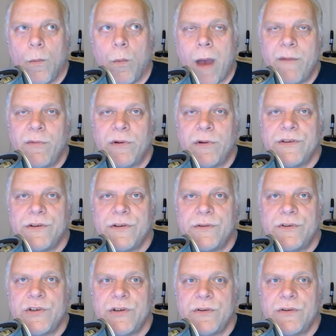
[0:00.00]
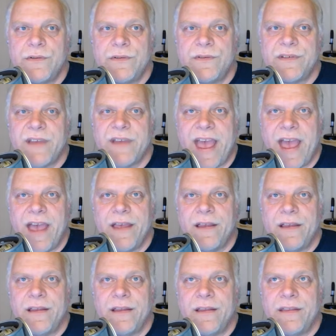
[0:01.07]
why would you choose
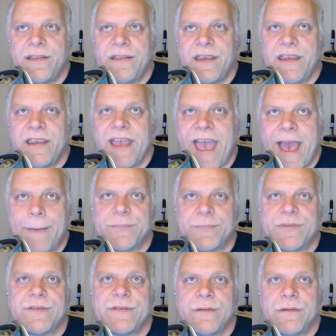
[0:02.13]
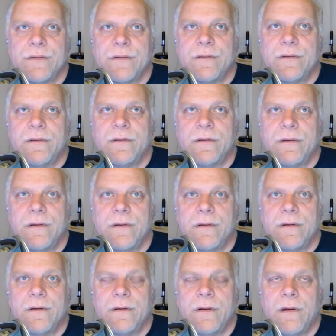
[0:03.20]
the apps?
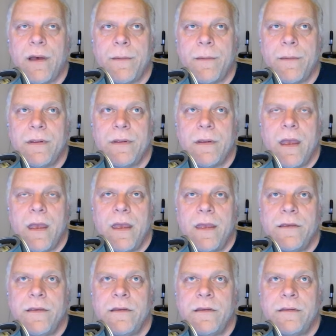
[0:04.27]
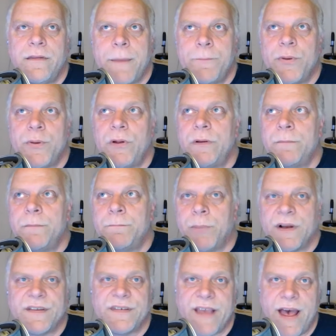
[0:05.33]
You know, I mean, they
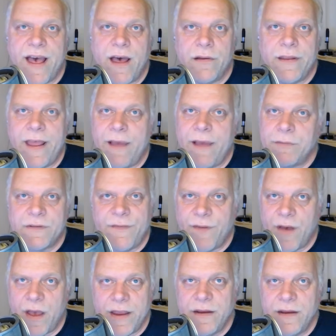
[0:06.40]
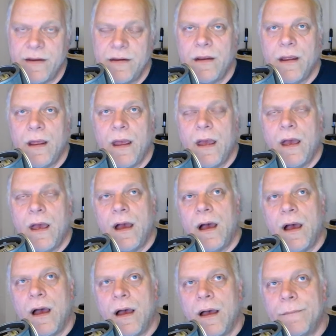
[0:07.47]
pulled books out, and that was fine.
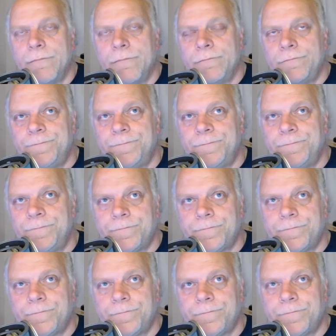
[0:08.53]
Um,